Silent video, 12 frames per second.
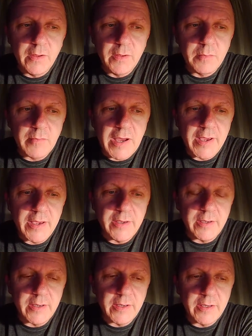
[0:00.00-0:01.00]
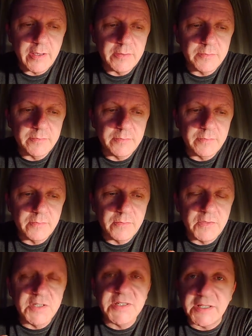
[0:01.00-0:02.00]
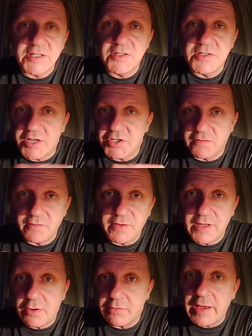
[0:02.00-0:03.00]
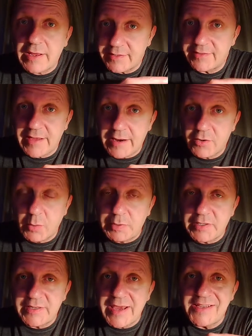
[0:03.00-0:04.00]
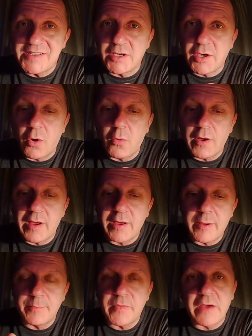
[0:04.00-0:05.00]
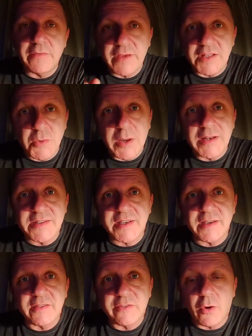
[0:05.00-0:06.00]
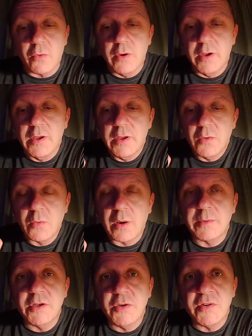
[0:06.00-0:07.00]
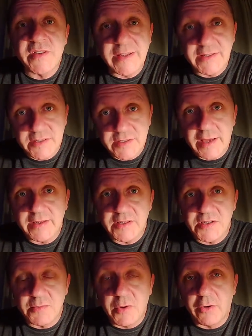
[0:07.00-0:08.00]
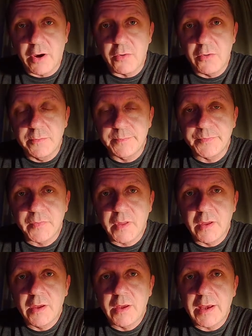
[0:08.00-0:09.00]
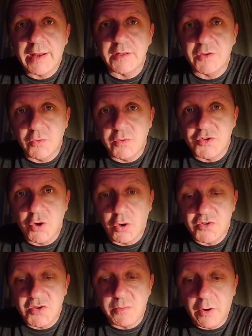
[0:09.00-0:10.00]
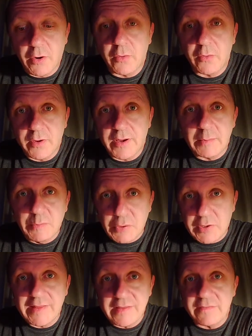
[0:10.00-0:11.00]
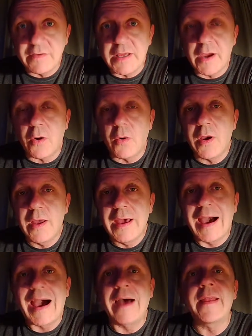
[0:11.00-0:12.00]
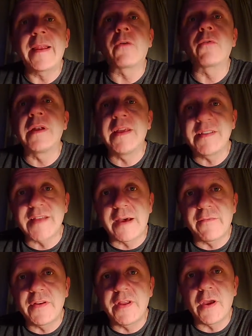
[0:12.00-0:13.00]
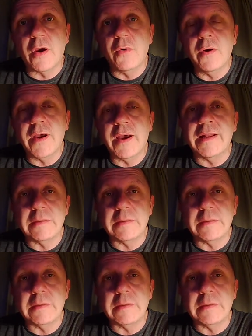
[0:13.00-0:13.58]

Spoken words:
my detecting session video that I did there a couple of days ago. I've yet to edit it, so what I'm going to do is edit tomorrow, and I'll do the draw tomorrow and put it in the video, and then I'll release that video, and it'll